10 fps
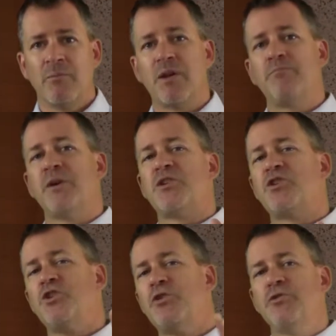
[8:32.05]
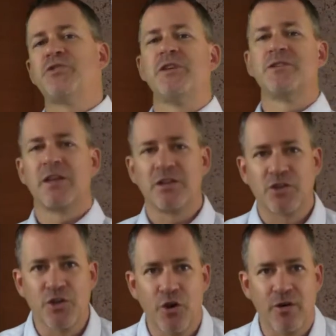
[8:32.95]
But use these
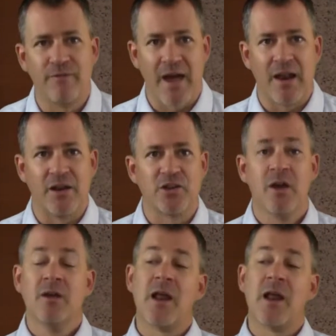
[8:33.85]
things to your advantage.